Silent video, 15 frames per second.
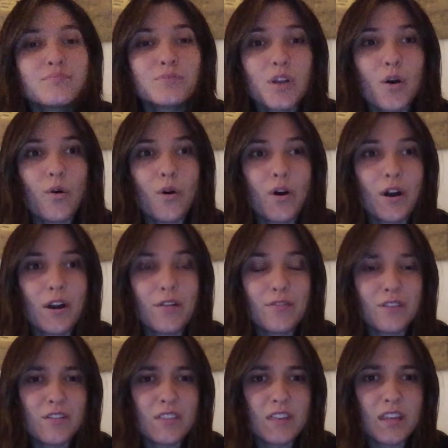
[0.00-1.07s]
or if
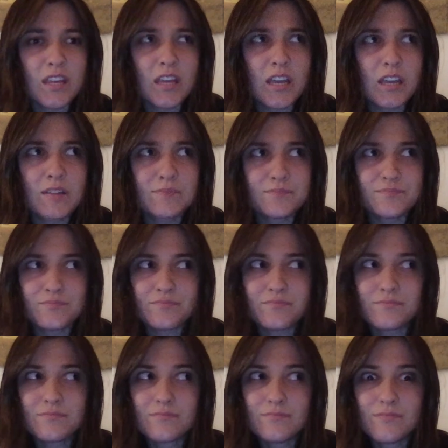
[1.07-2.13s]
you're thinking,
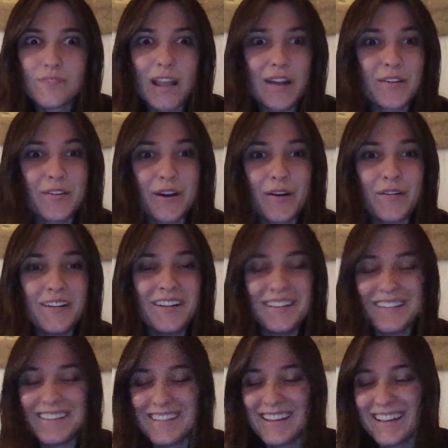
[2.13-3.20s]
I don't
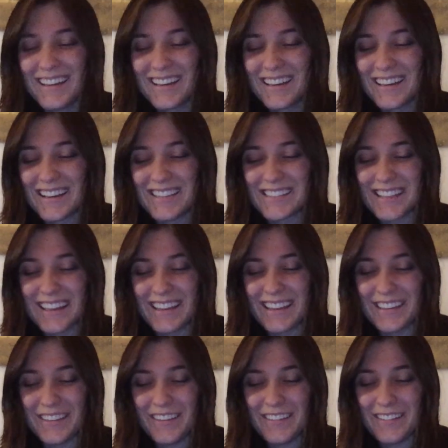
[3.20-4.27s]
know, it's like,
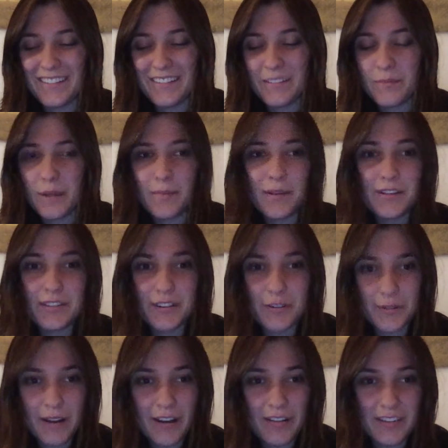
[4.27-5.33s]
maybe turn
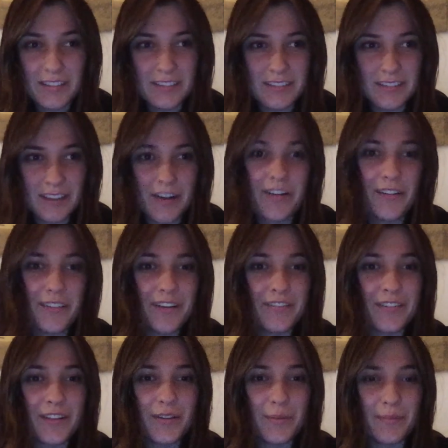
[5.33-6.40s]
around and tell your
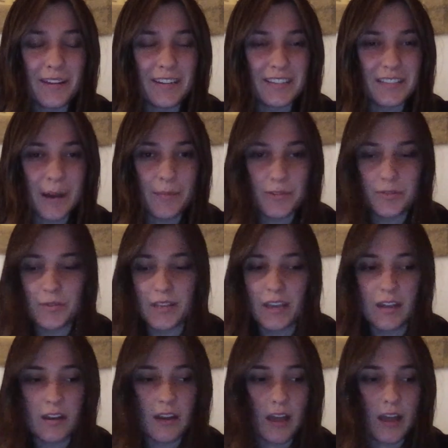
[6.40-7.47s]
fellow men to stop doing
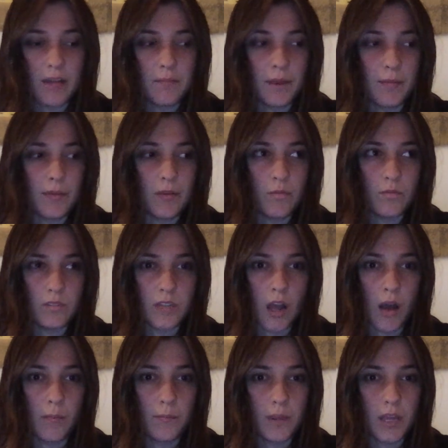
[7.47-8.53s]
it, and maybe we'll
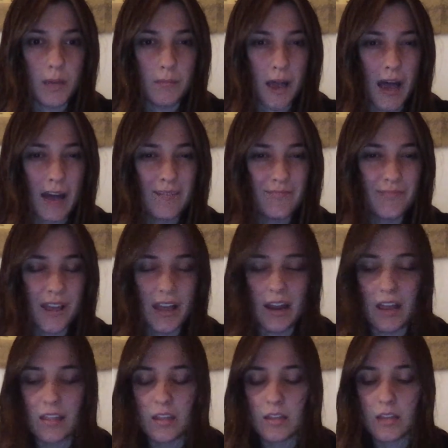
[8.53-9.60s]
stop being mad. And I
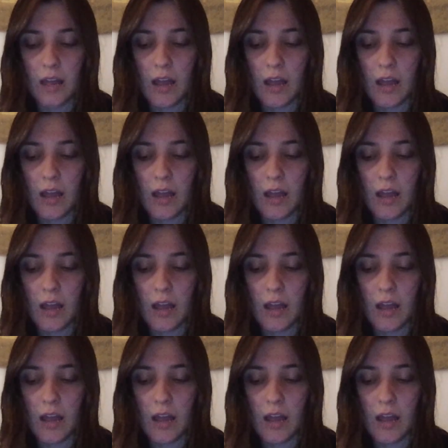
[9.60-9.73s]
think